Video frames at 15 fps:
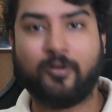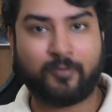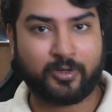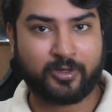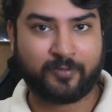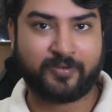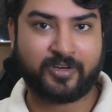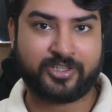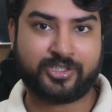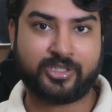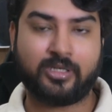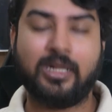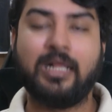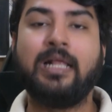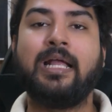for a
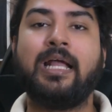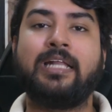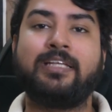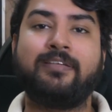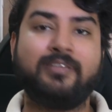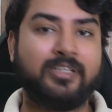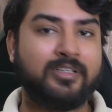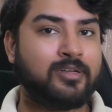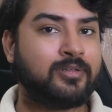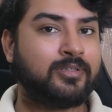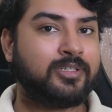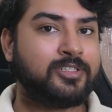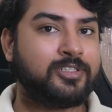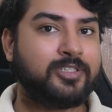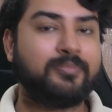fresher. And even in
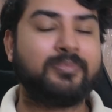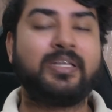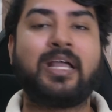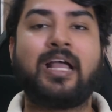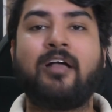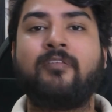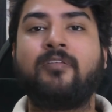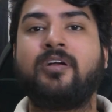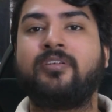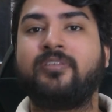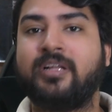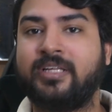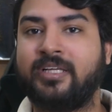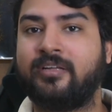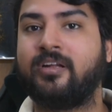internship, they have a
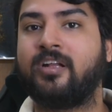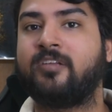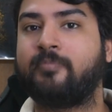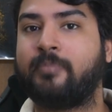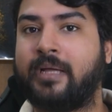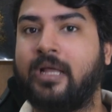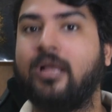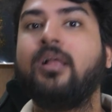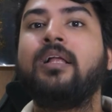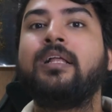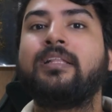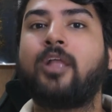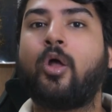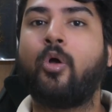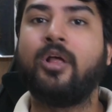really great pay.
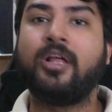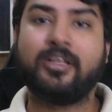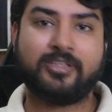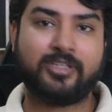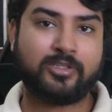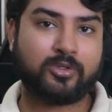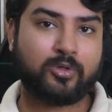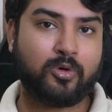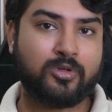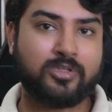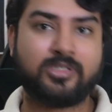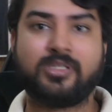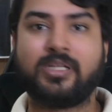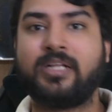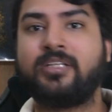Now,
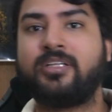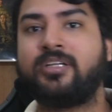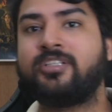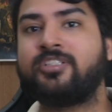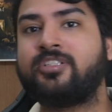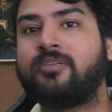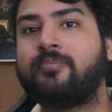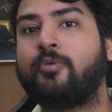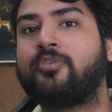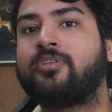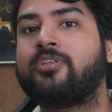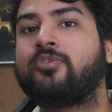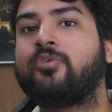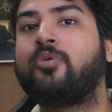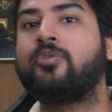Cisco's internship or
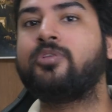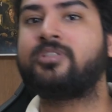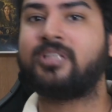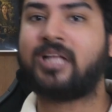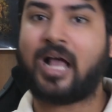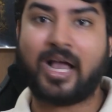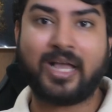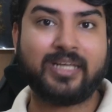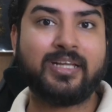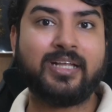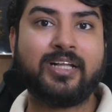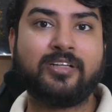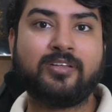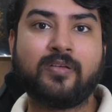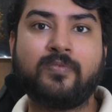Cisco's
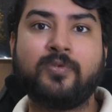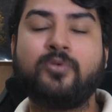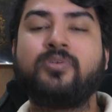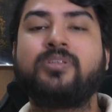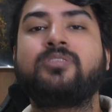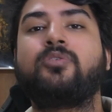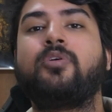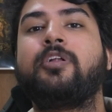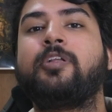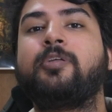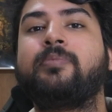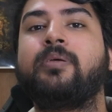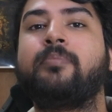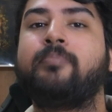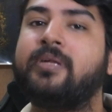hiring interview is going to
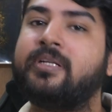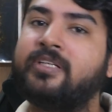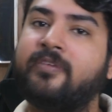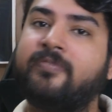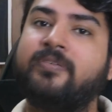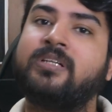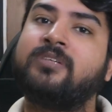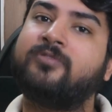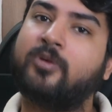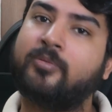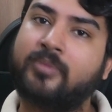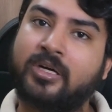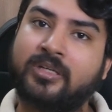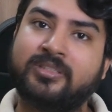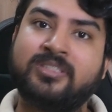be a bit different
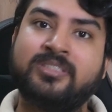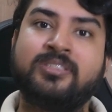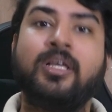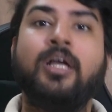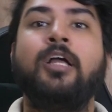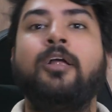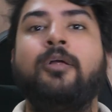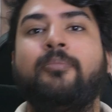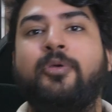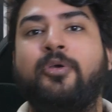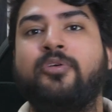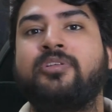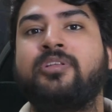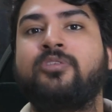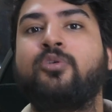from others
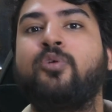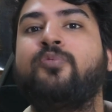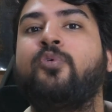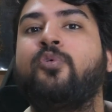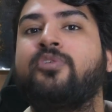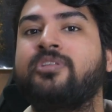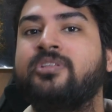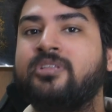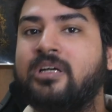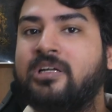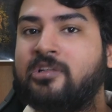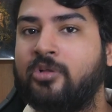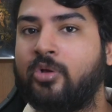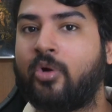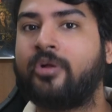because Cisco focuses a
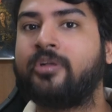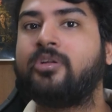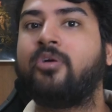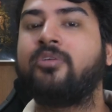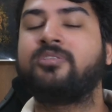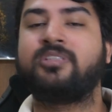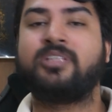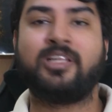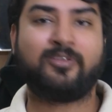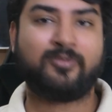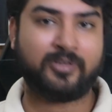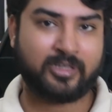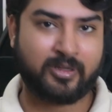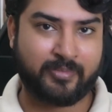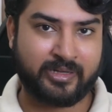lot on CS
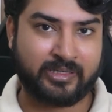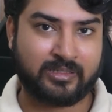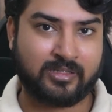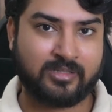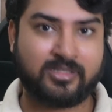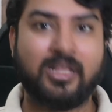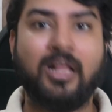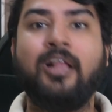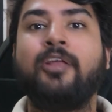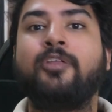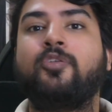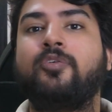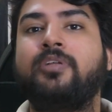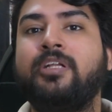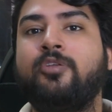fundamentals.
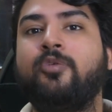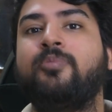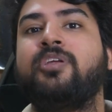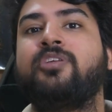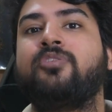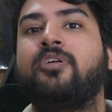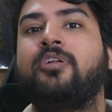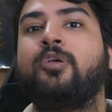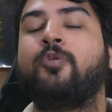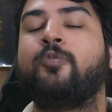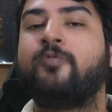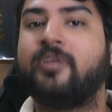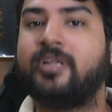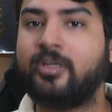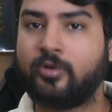So you need to make sure you're
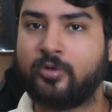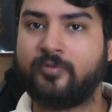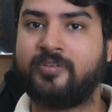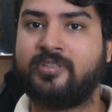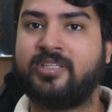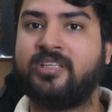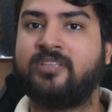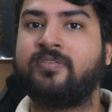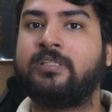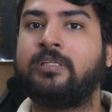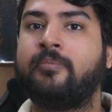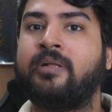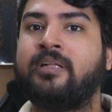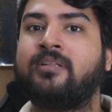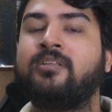very good with CS
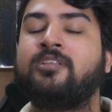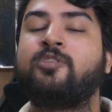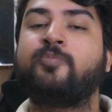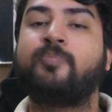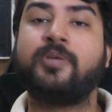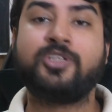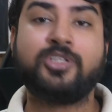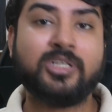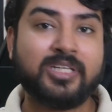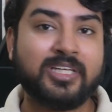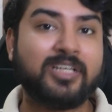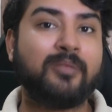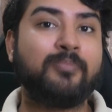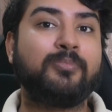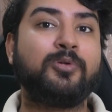fundamentals,
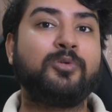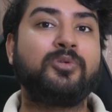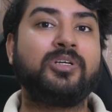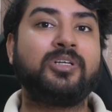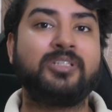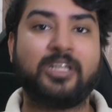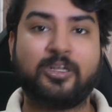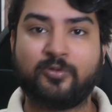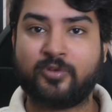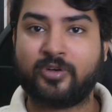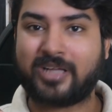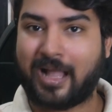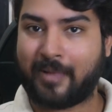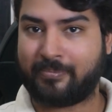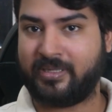especially computer network
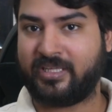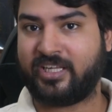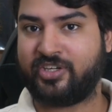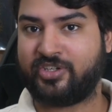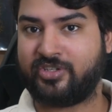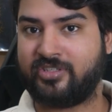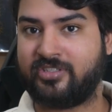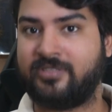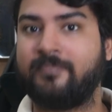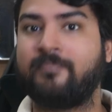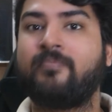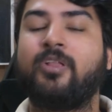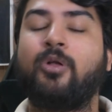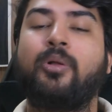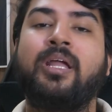applications.
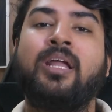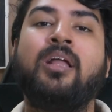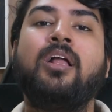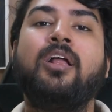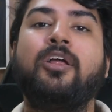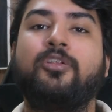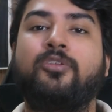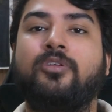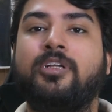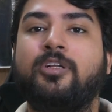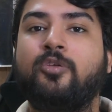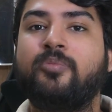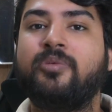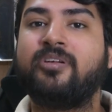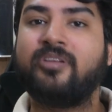Okay, so you need
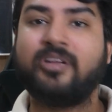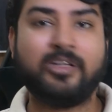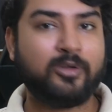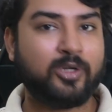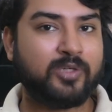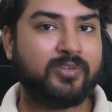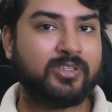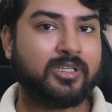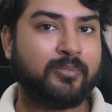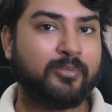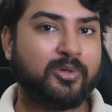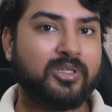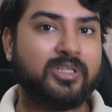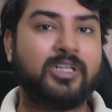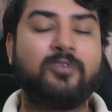to be really good with
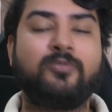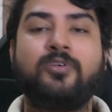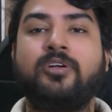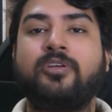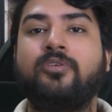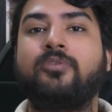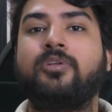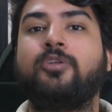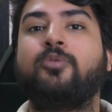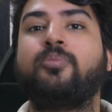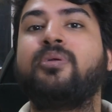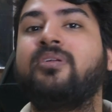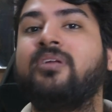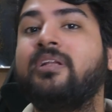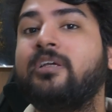computer network. You need to
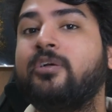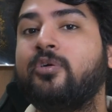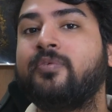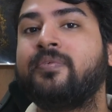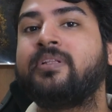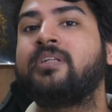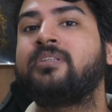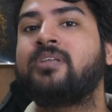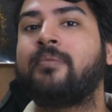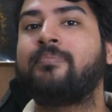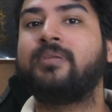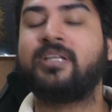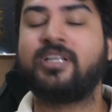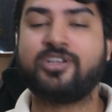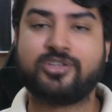be really good with its
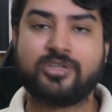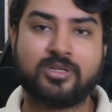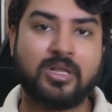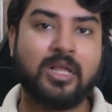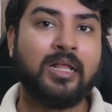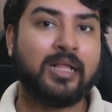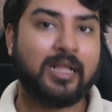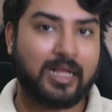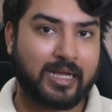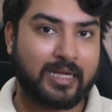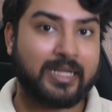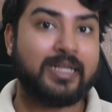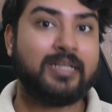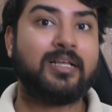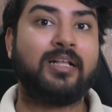application.
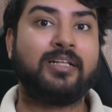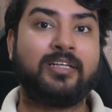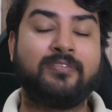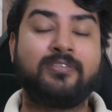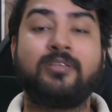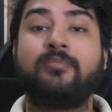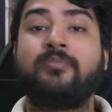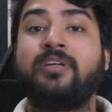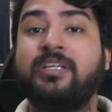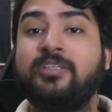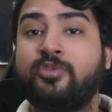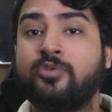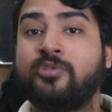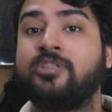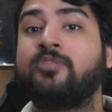Again, I'll give some
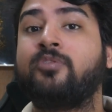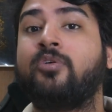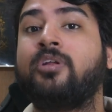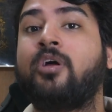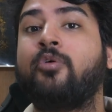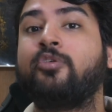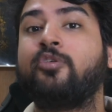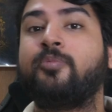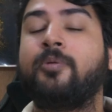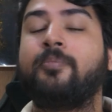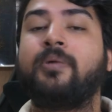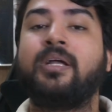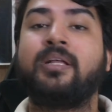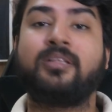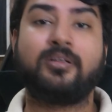resources on how to
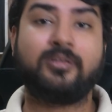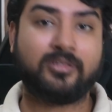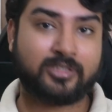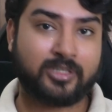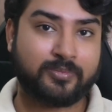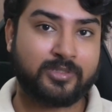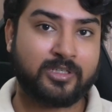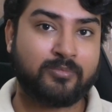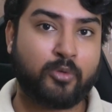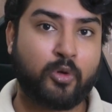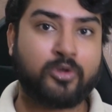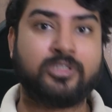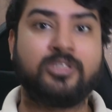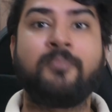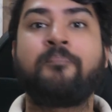prepare in the description
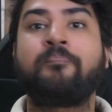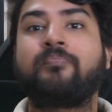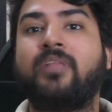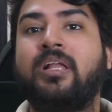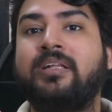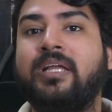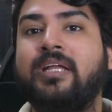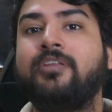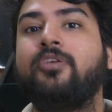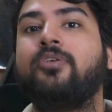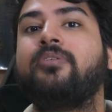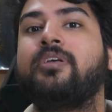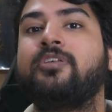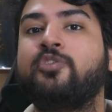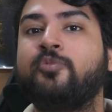box. And in
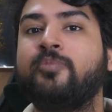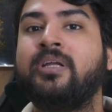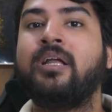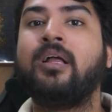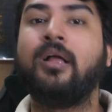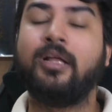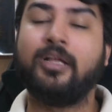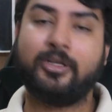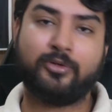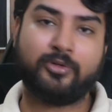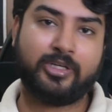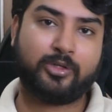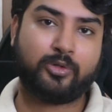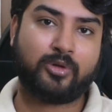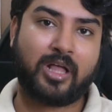your resume, you
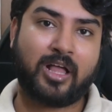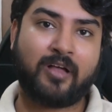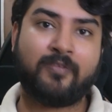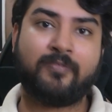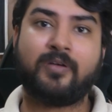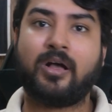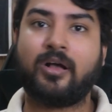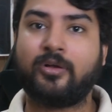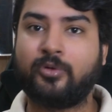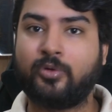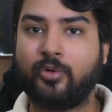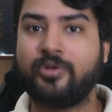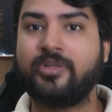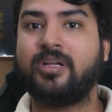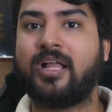need to have a
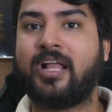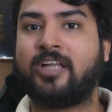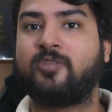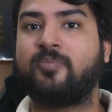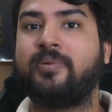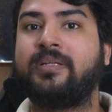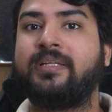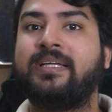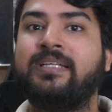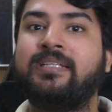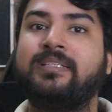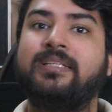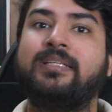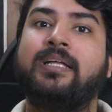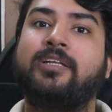good
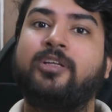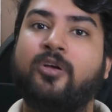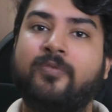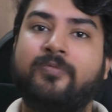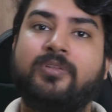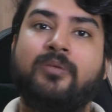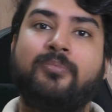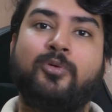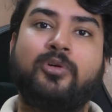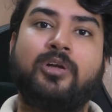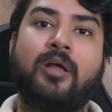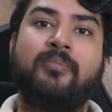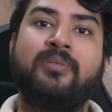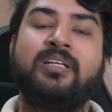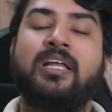expertise in any of the
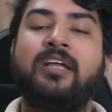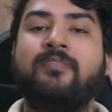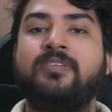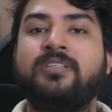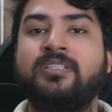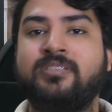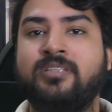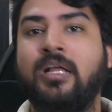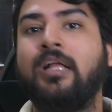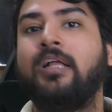programming languages.